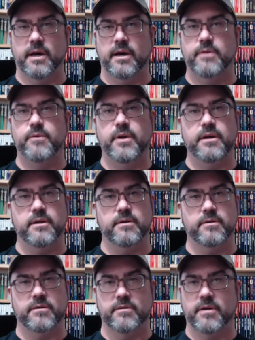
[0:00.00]
Unreal
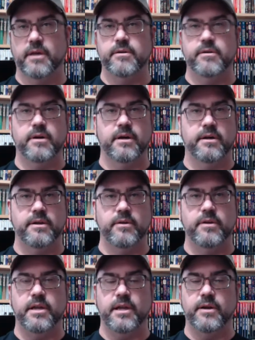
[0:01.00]
or
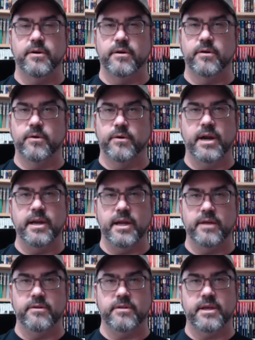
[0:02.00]
Unity or
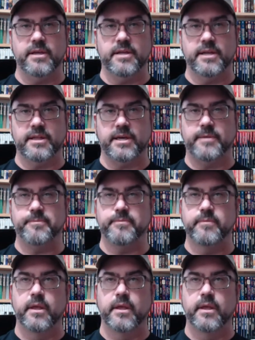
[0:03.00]
any other thing like that.